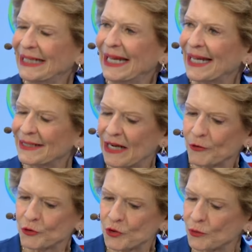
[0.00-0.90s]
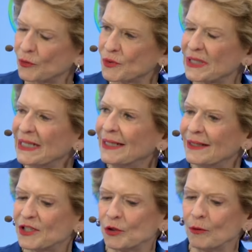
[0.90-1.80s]
and other tools
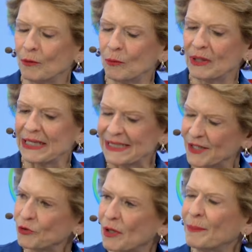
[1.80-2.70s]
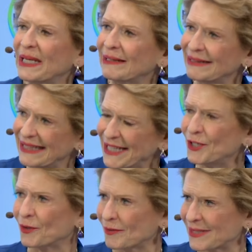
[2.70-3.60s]
to continue to be
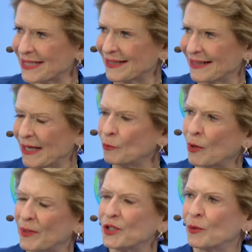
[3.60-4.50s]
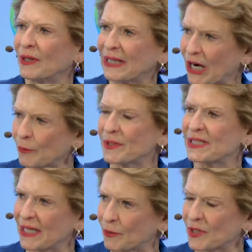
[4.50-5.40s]
leaders in what we do on carbon
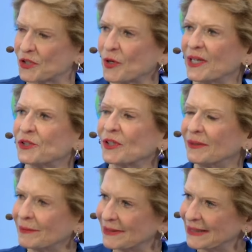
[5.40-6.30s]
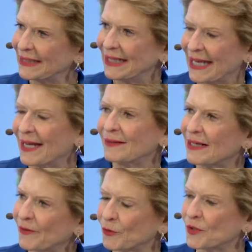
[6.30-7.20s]
sequestration and
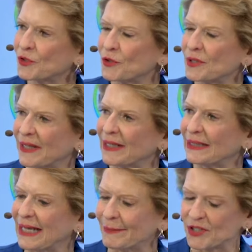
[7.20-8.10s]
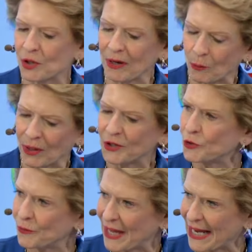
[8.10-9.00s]
other issues on the climate. So I want to
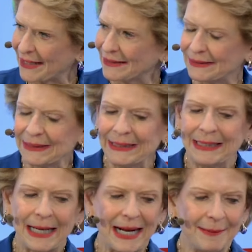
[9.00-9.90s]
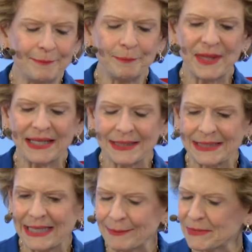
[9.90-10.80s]
do that. At the
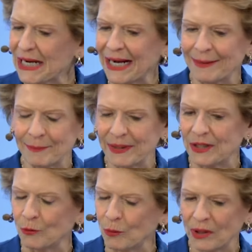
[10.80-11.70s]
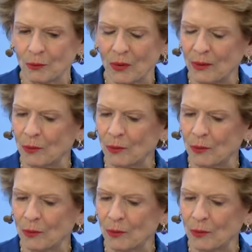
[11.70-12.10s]
same time, you know, we